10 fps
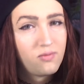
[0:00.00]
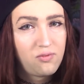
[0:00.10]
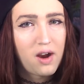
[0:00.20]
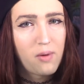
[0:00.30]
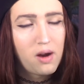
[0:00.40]

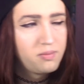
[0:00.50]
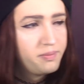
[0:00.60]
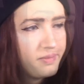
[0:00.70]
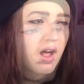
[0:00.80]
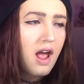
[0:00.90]
Farewell.
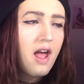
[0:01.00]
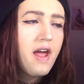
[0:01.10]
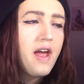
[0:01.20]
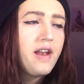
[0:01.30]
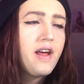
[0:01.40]

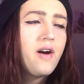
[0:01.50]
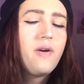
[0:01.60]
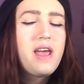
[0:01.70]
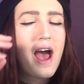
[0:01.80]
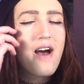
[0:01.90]
And
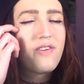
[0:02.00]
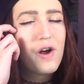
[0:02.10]
we have